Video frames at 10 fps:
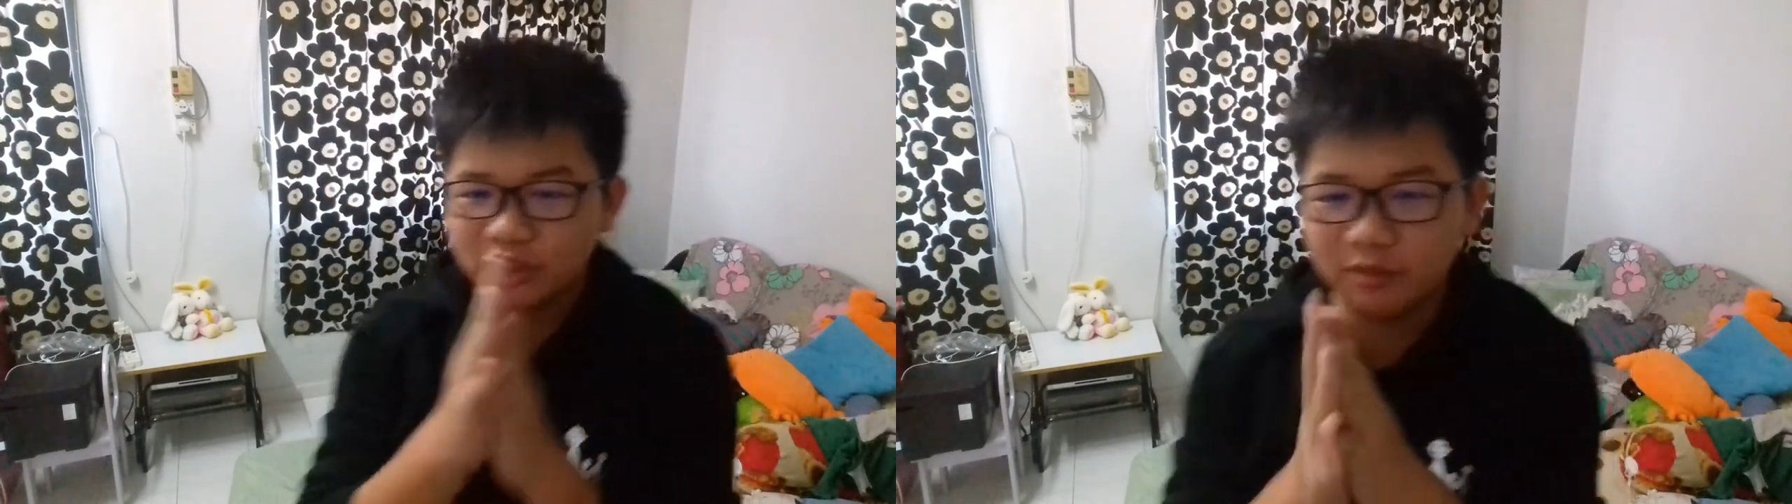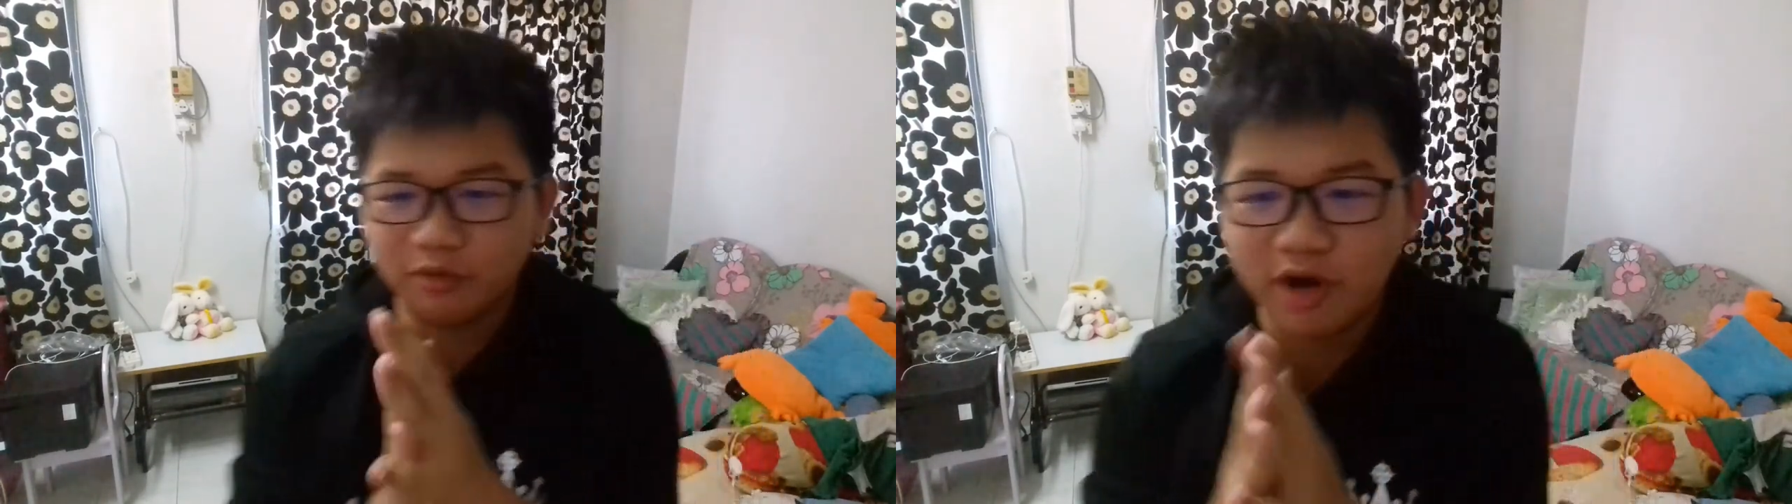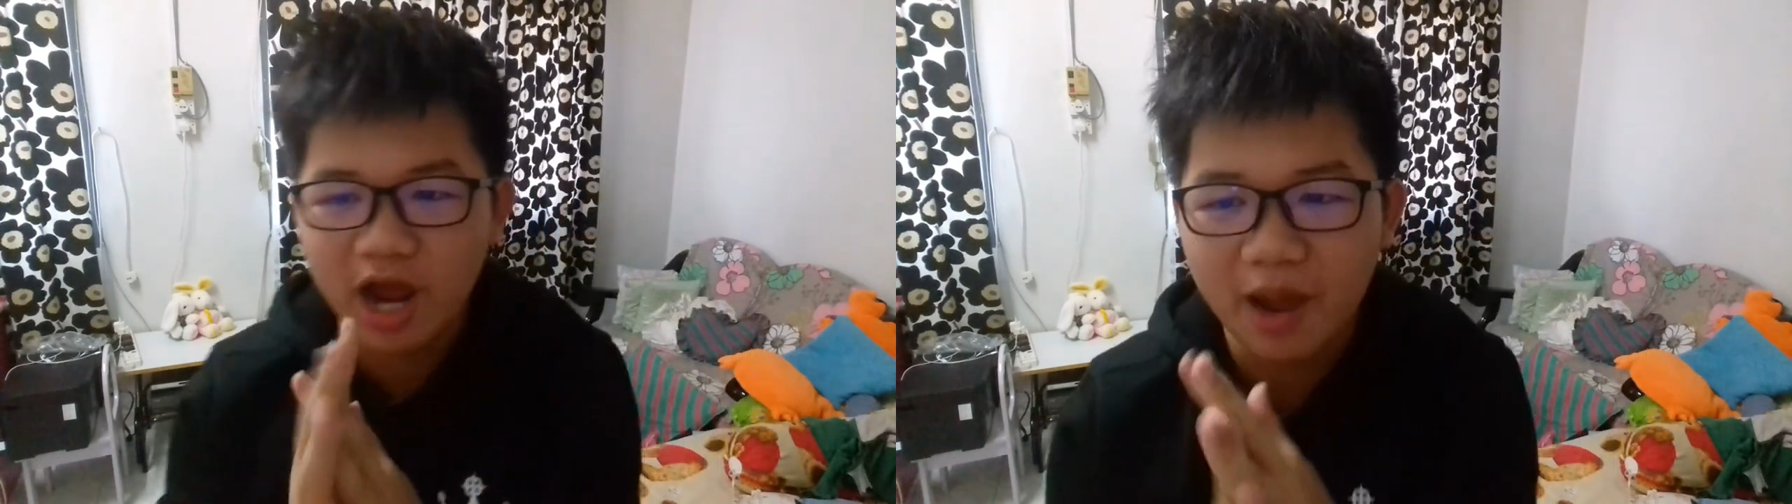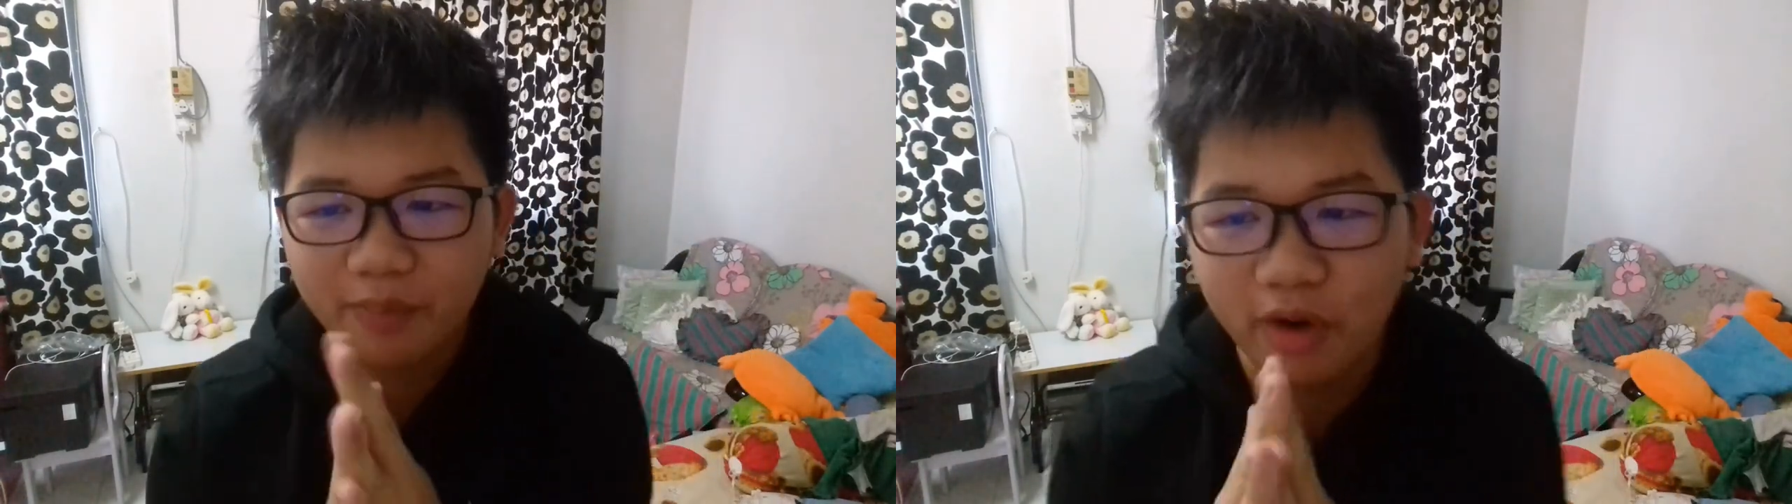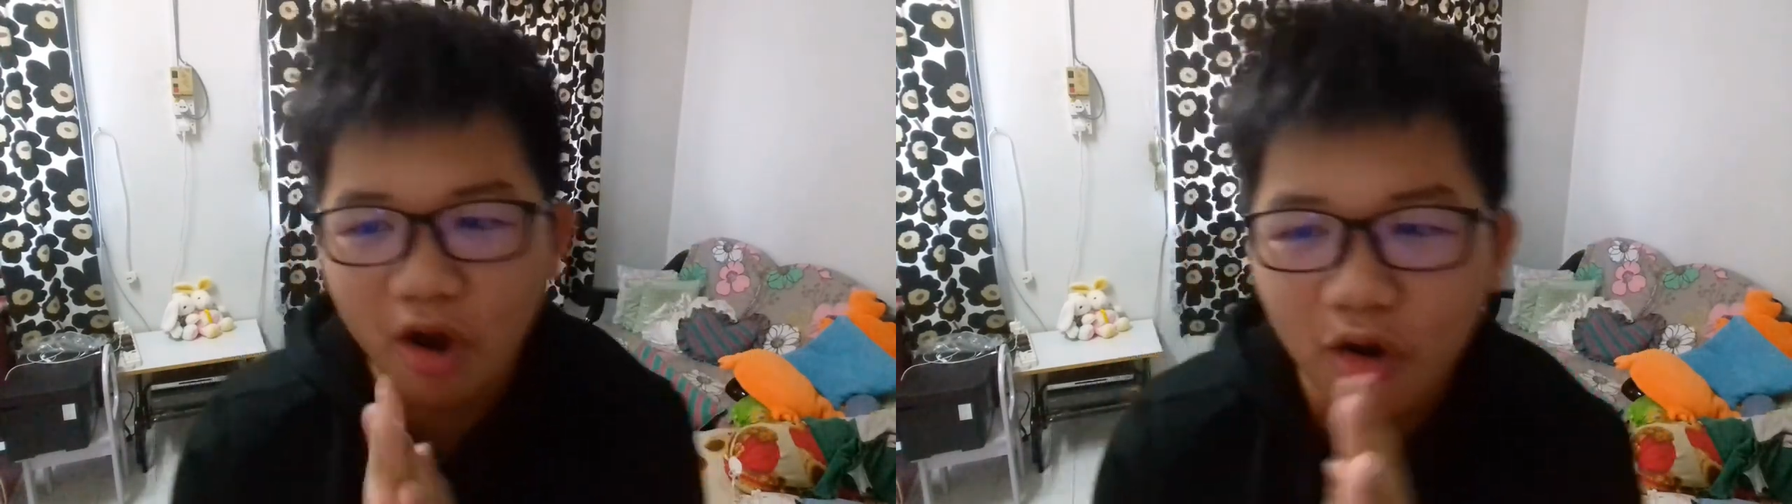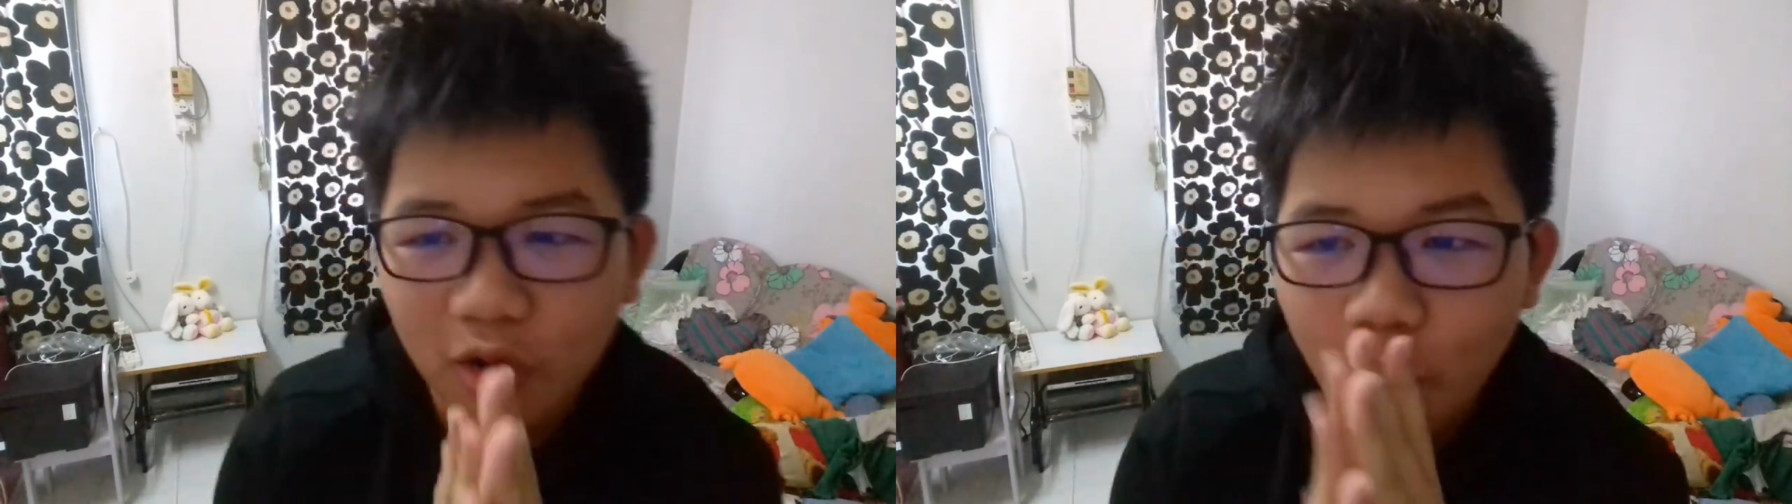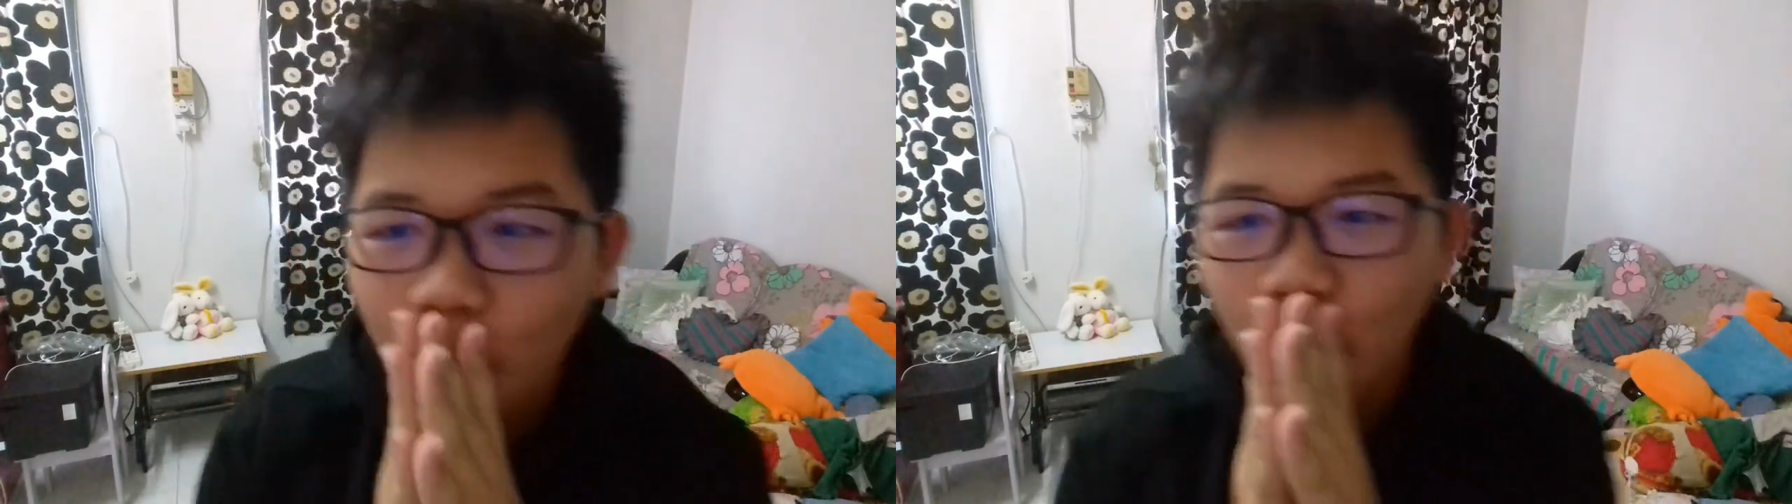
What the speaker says: some crap, bro.